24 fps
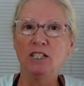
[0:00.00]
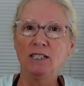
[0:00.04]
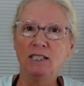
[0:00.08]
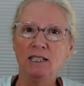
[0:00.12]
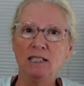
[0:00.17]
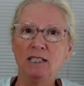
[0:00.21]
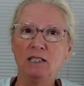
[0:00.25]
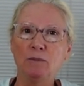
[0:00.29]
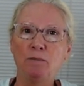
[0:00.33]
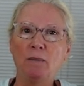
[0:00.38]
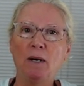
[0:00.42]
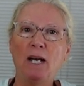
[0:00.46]
And
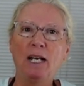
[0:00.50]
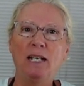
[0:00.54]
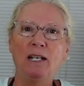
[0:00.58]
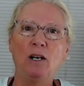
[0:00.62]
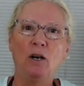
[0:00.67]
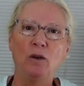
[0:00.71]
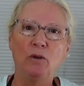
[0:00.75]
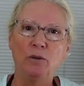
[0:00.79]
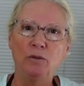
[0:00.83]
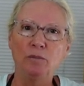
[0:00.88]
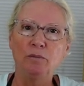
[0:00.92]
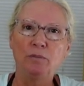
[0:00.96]
it's my
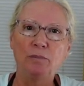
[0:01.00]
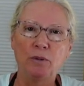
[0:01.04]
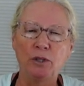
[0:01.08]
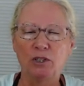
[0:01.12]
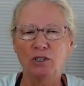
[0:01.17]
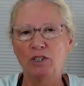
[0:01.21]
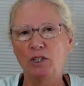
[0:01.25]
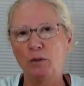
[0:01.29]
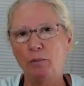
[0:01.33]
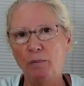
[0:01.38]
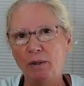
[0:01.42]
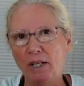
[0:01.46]
own
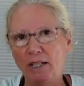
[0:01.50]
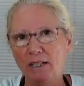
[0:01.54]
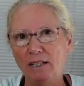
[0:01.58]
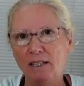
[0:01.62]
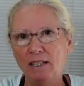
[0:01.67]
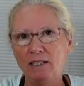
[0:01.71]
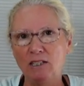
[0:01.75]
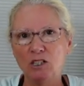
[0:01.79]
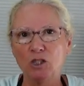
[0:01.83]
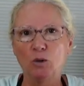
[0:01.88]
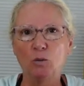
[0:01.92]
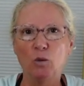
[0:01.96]
personal opinion
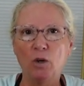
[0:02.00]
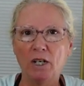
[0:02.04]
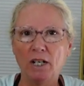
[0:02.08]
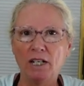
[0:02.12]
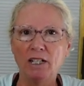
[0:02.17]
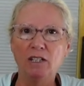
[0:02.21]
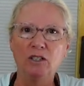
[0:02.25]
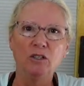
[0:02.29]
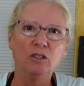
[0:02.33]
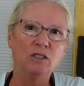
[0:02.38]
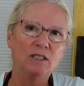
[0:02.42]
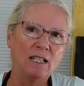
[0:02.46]
as to what I
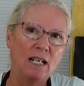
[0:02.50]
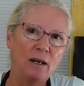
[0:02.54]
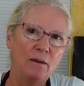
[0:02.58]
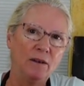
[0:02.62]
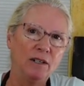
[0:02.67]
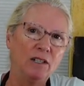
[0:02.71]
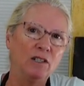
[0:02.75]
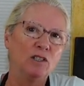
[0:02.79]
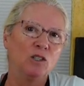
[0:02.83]
use, how I use